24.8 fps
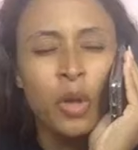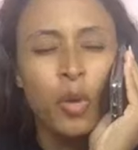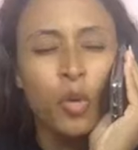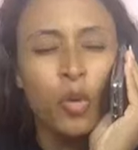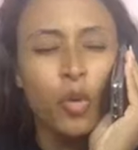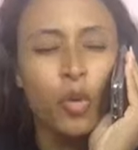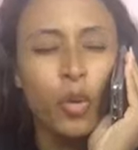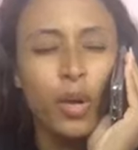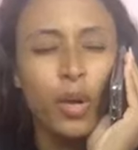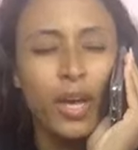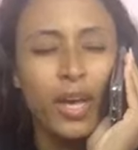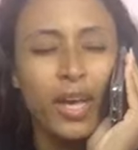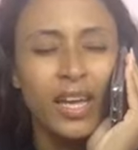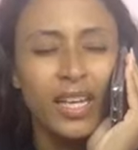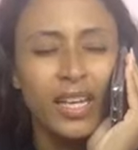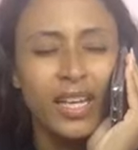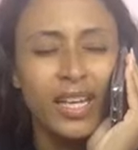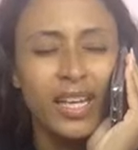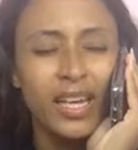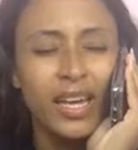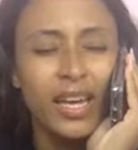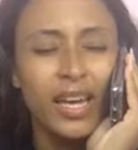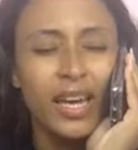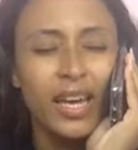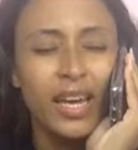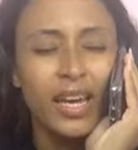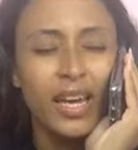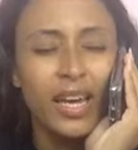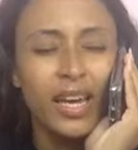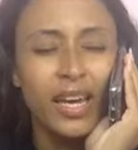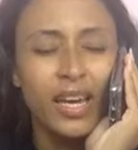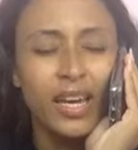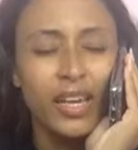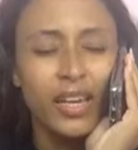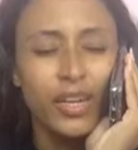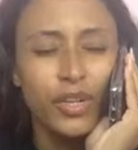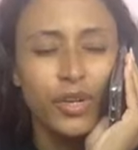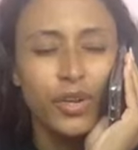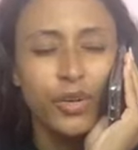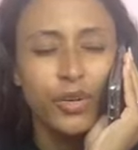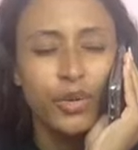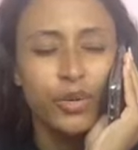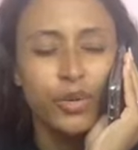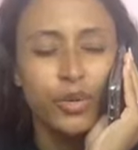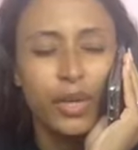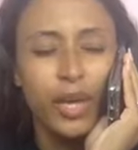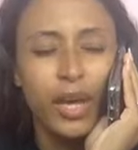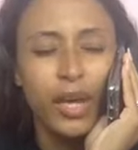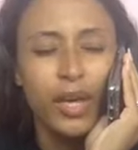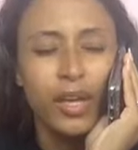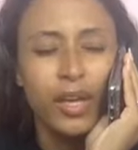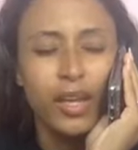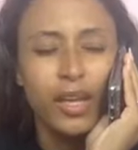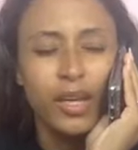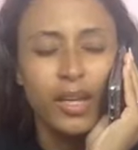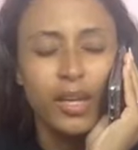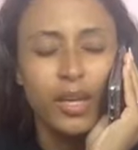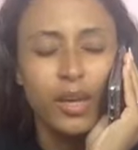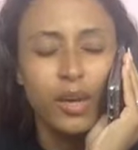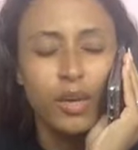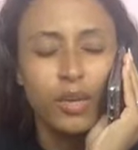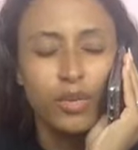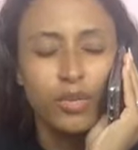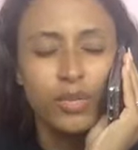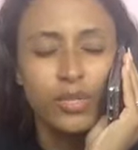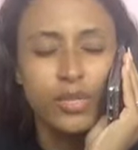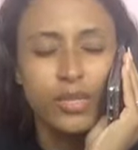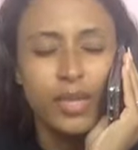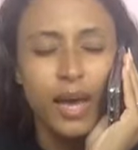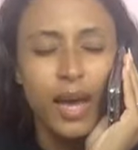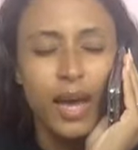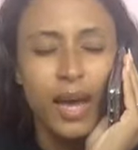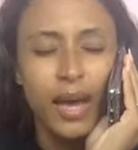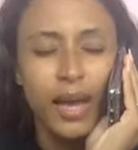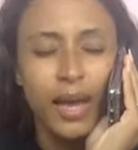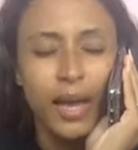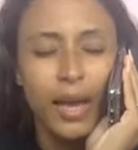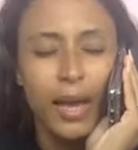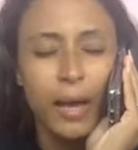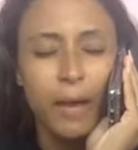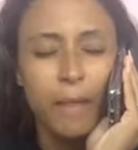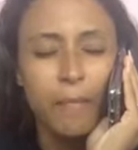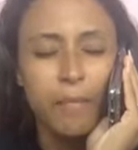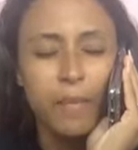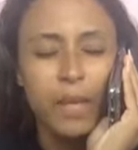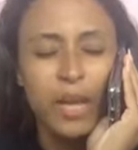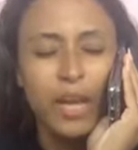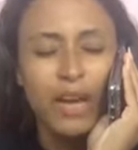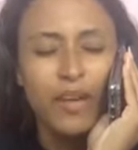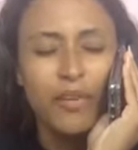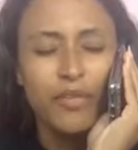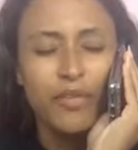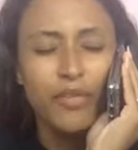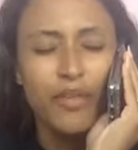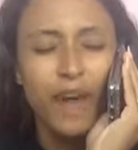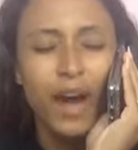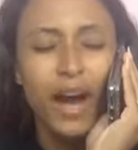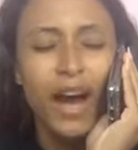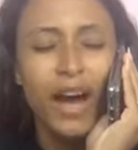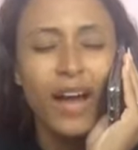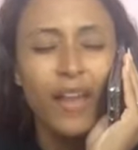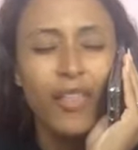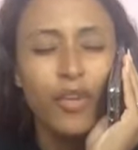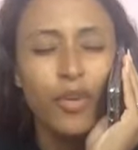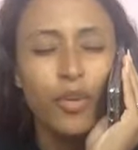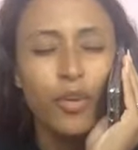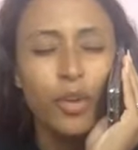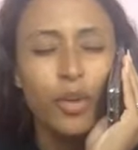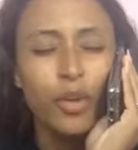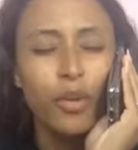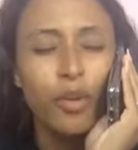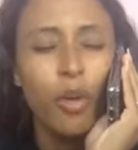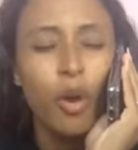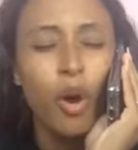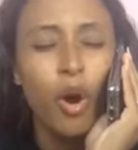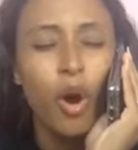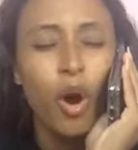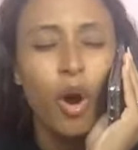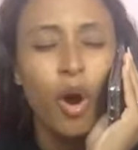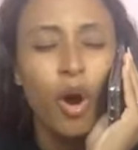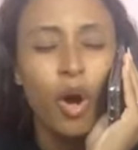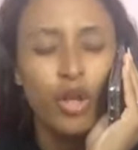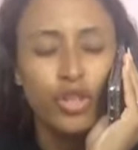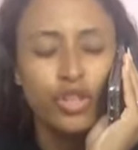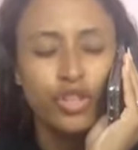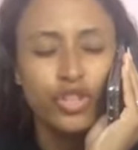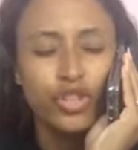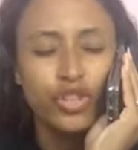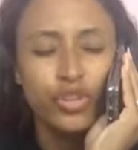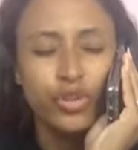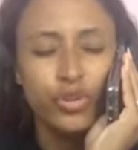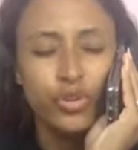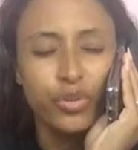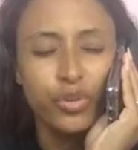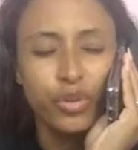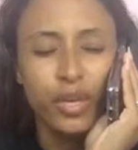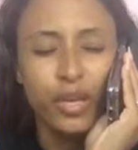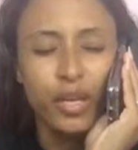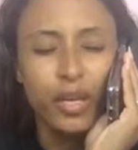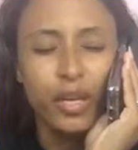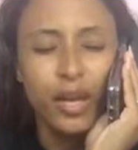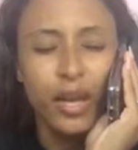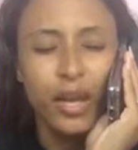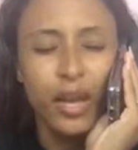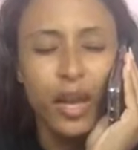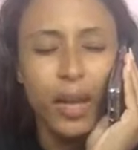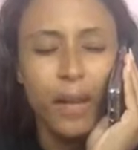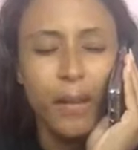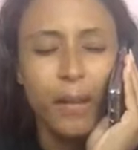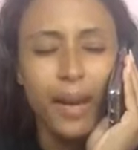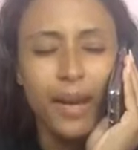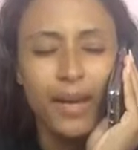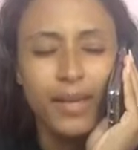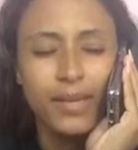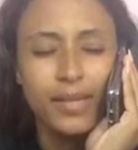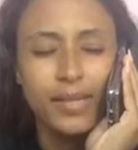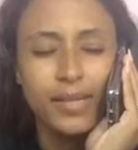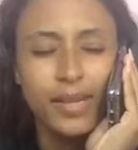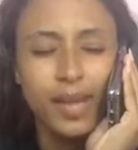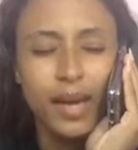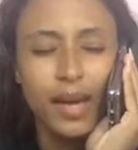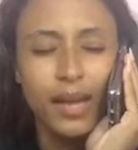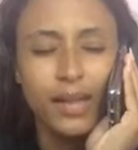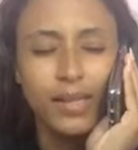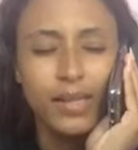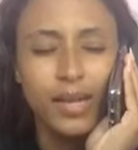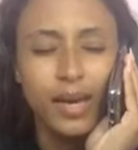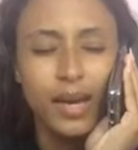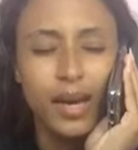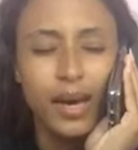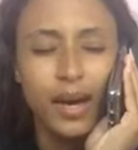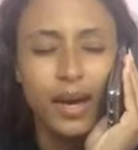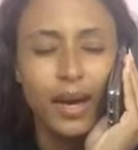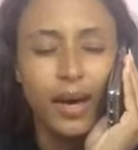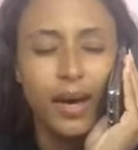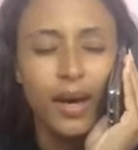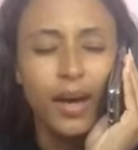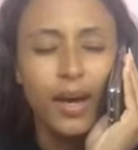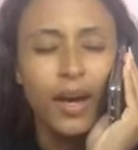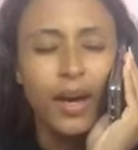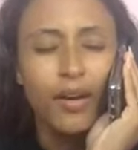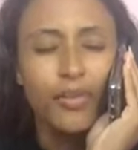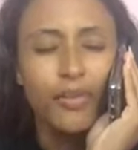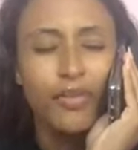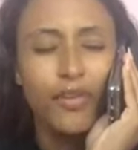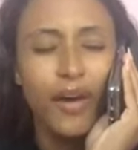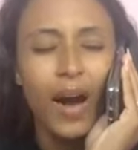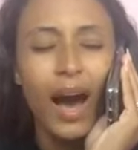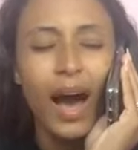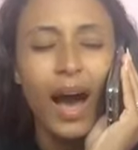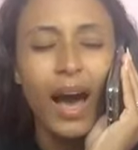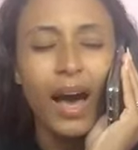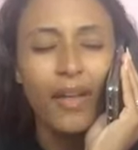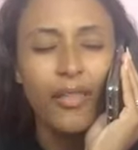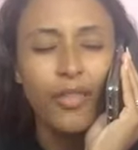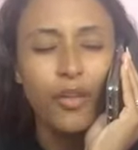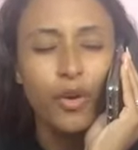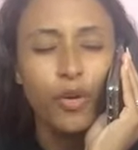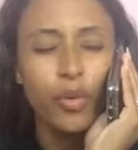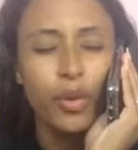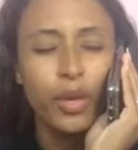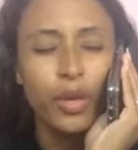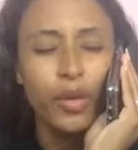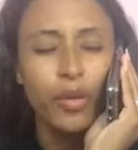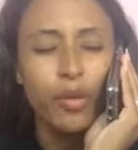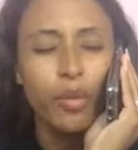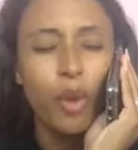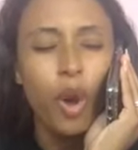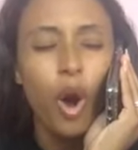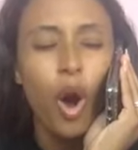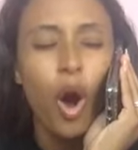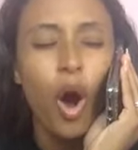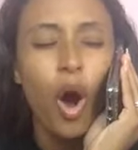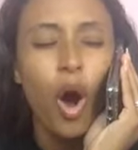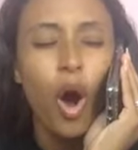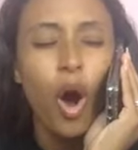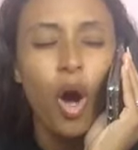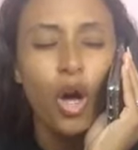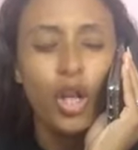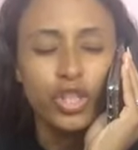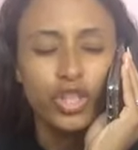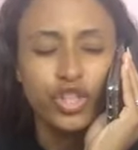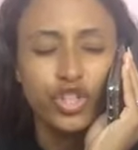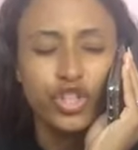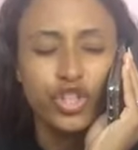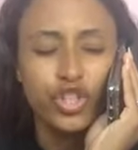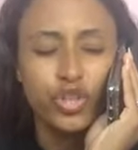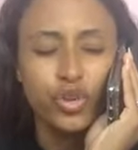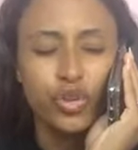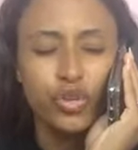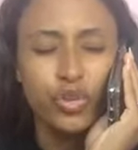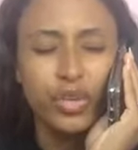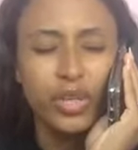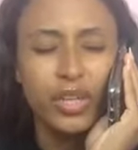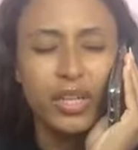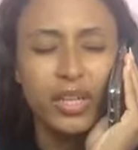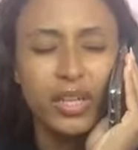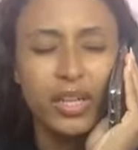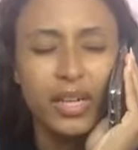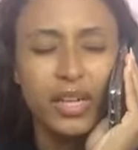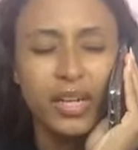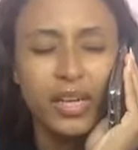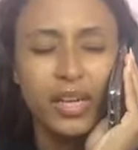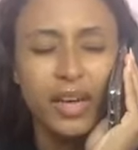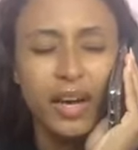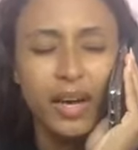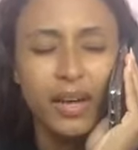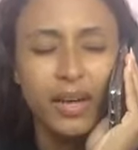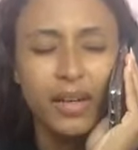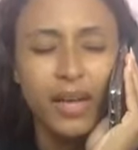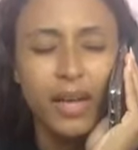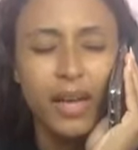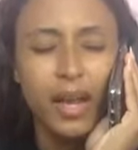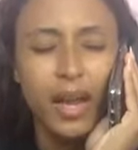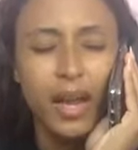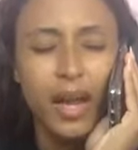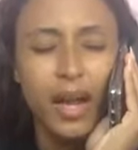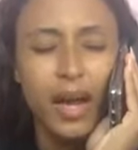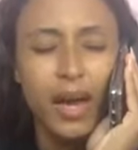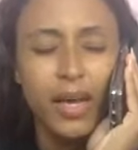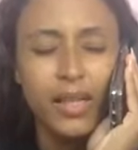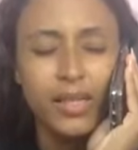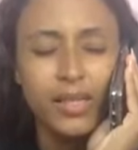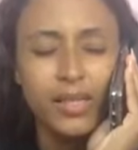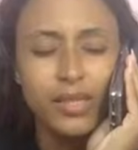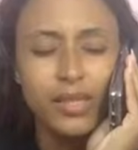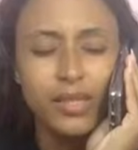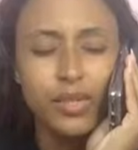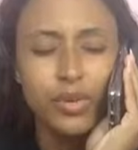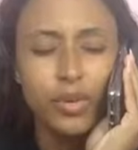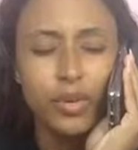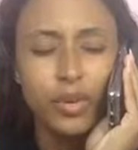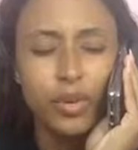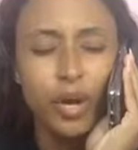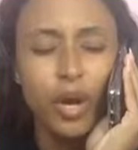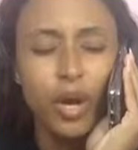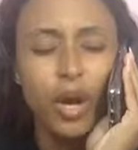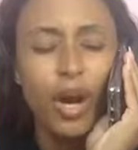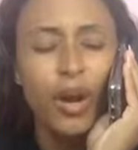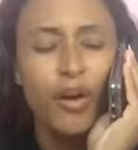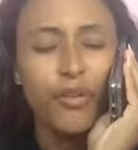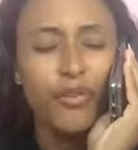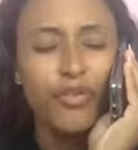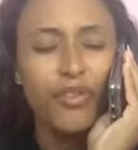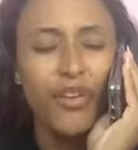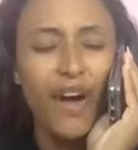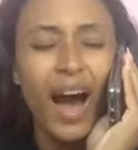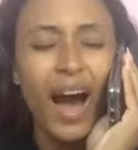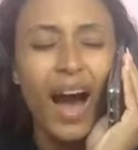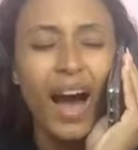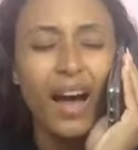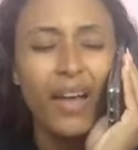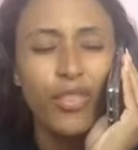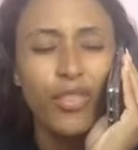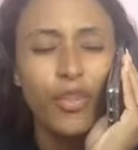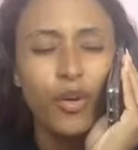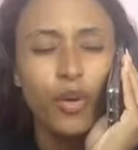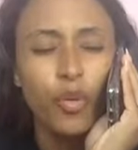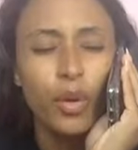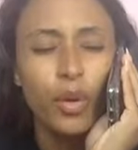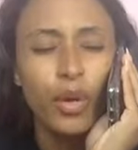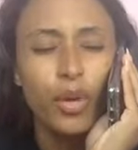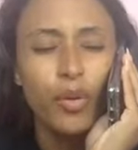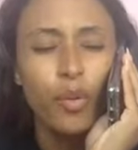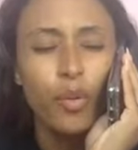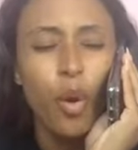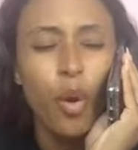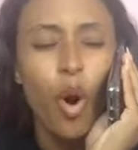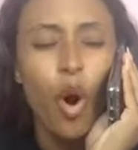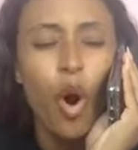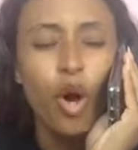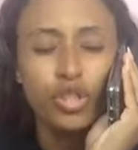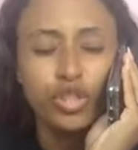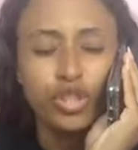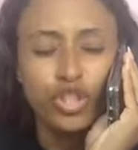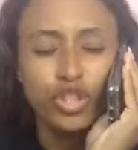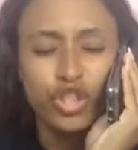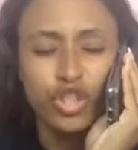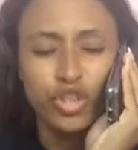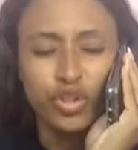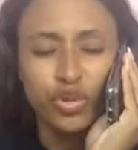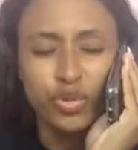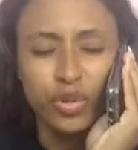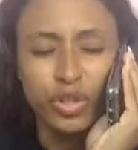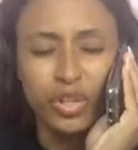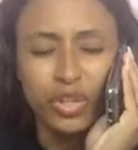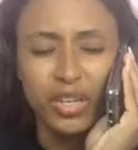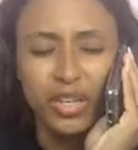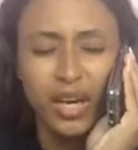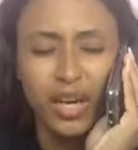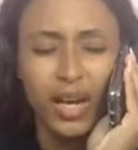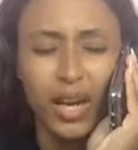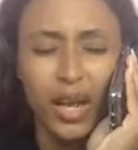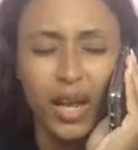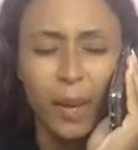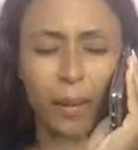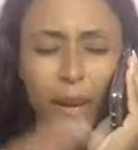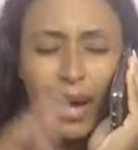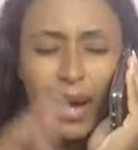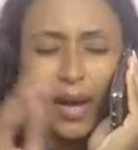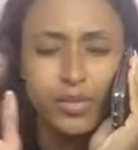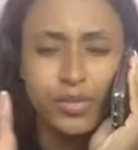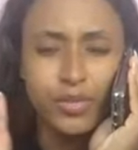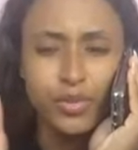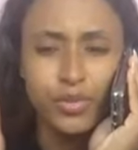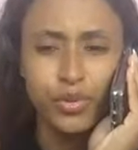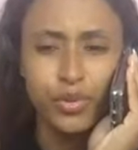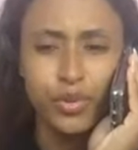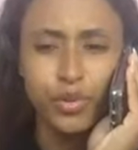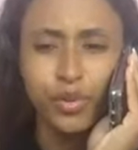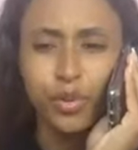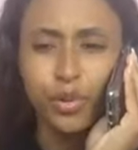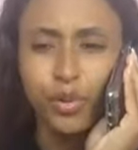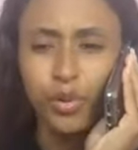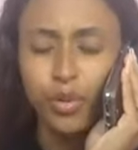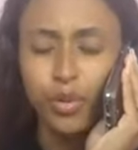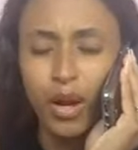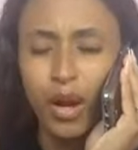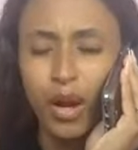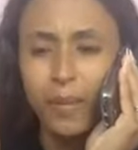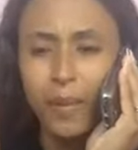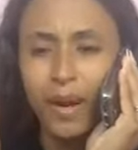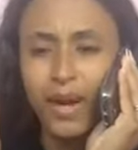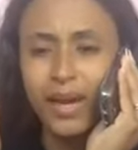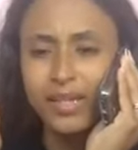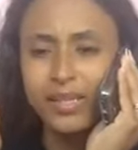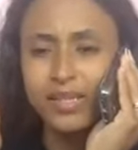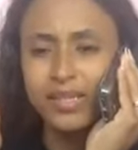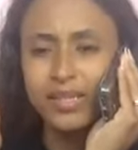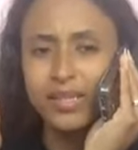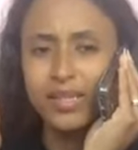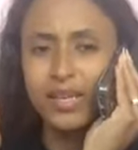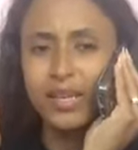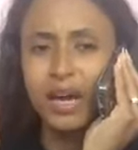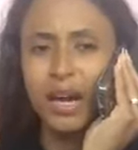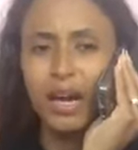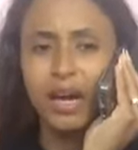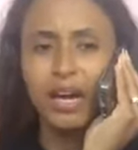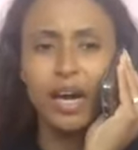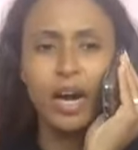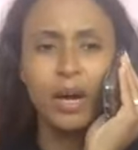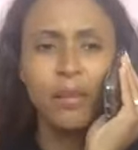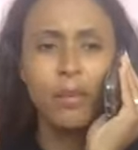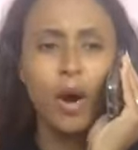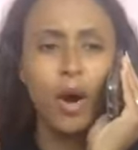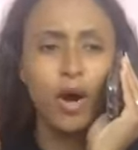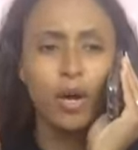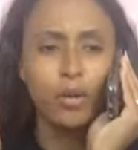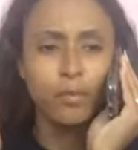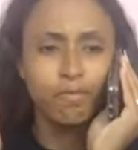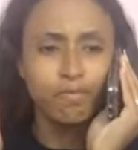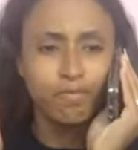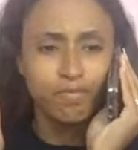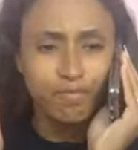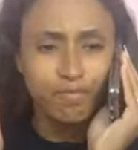We need you, Yedadiosaya. Father, we want you, Yedanabasata. Father, we want you, Ikiandananso. Father, we want you, Yadabaso Koramasia. Come on.